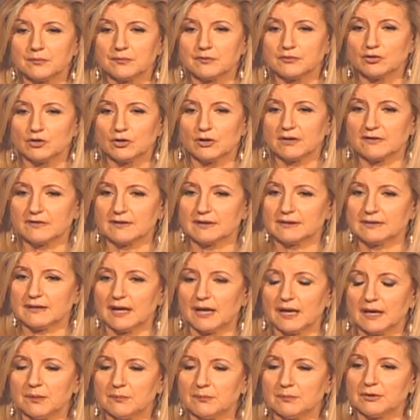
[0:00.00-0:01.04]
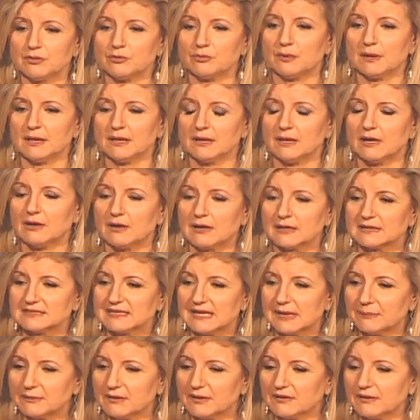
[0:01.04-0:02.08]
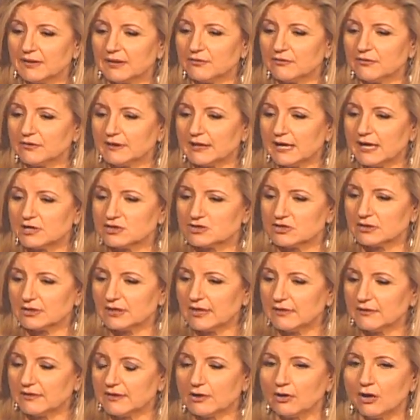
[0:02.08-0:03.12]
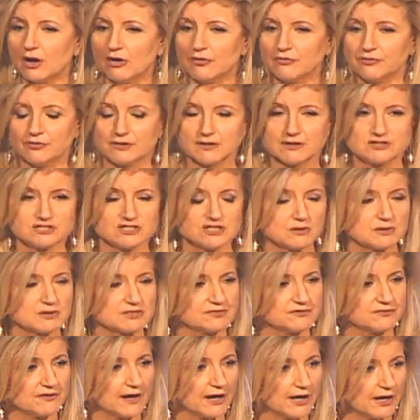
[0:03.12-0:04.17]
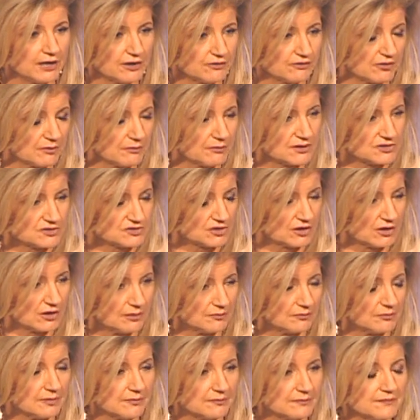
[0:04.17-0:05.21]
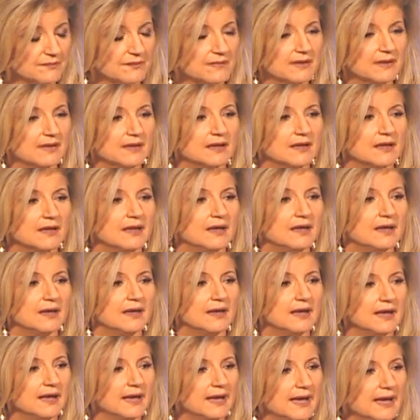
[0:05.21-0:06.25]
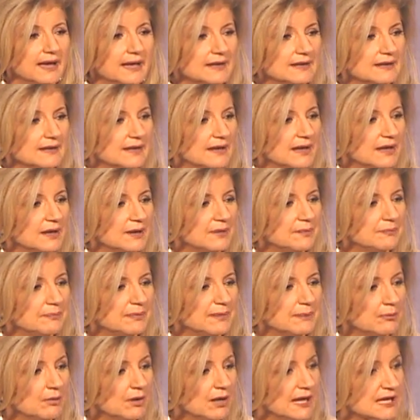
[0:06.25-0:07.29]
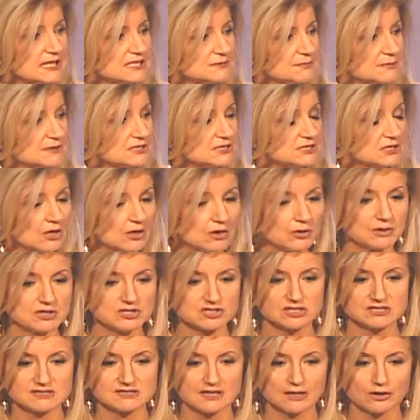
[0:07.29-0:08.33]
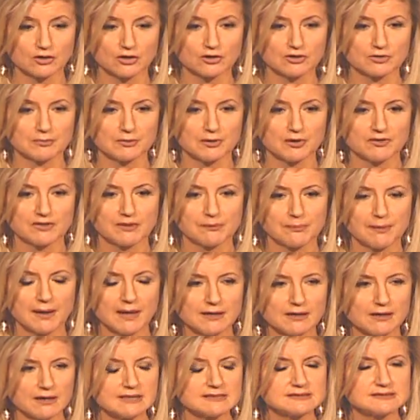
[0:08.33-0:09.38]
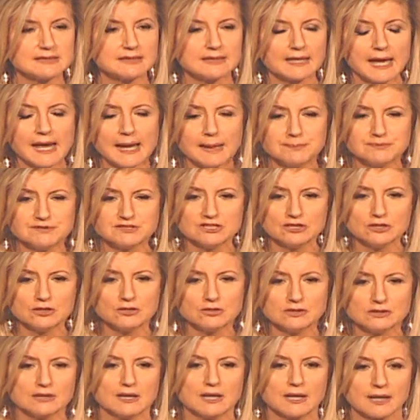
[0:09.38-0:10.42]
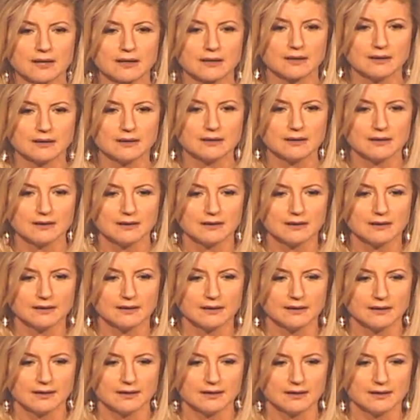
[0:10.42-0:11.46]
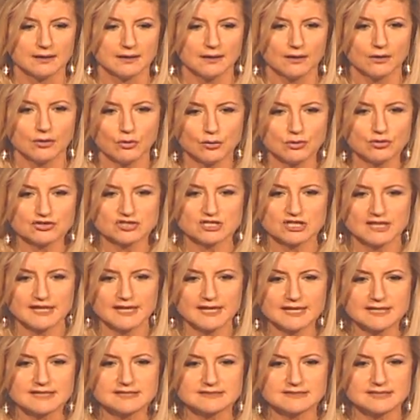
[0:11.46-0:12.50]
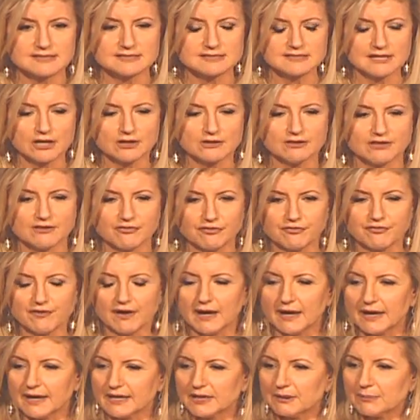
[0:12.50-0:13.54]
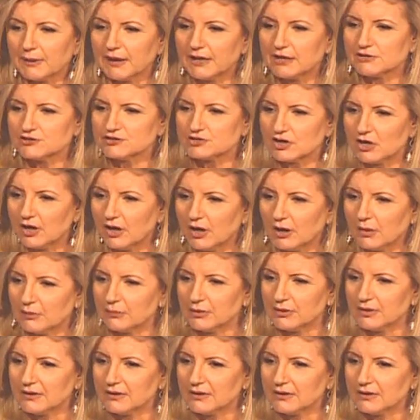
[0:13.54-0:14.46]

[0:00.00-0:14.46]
During the time between her accepting the invitation and the conference, she was fired from her job. And people asked me, so is she still going to be on the panel? I said, absolutely. Who she is not defined by her job.